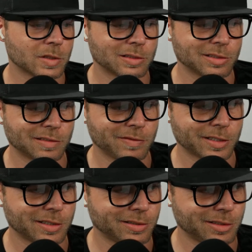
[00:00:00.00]
Civic
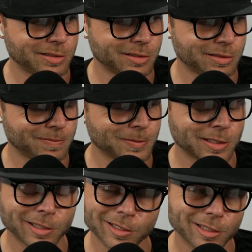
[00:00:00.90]
assistance.
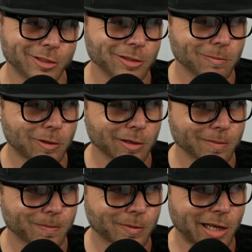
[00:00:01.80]
It should work,
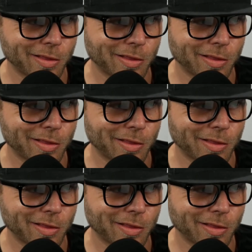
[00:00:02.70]
I